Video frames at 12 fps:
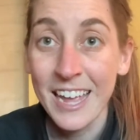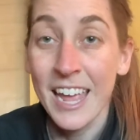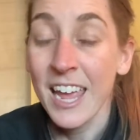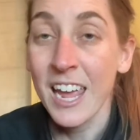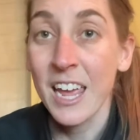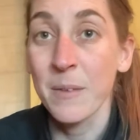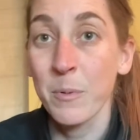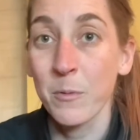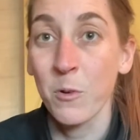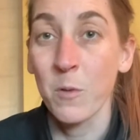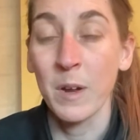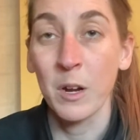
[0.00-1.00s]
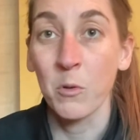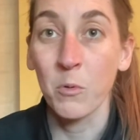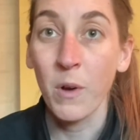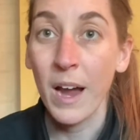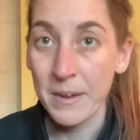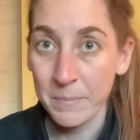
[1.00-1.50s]
and performing
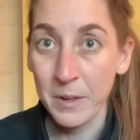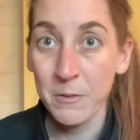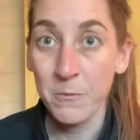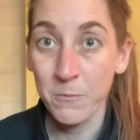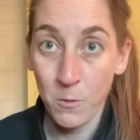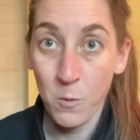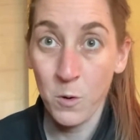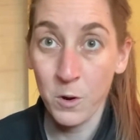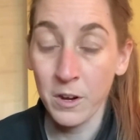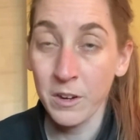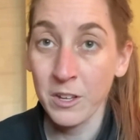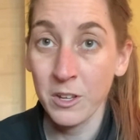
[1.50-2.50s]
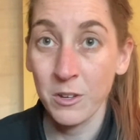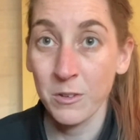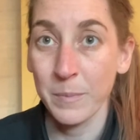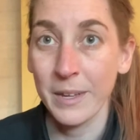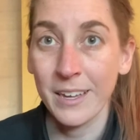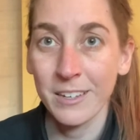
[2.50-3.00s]
right before you
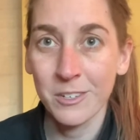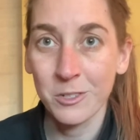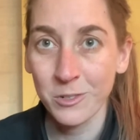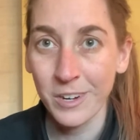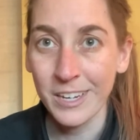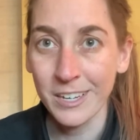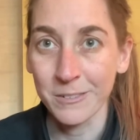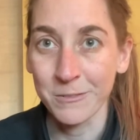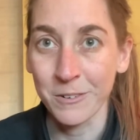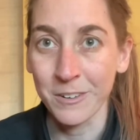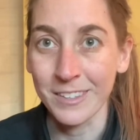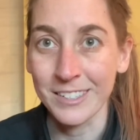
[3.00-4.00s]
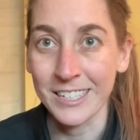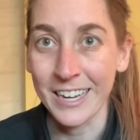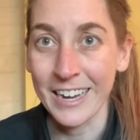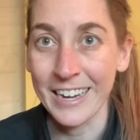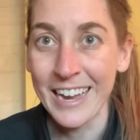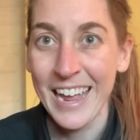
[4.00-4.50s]
begin your training for the
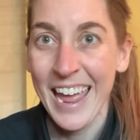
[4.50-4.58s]
day.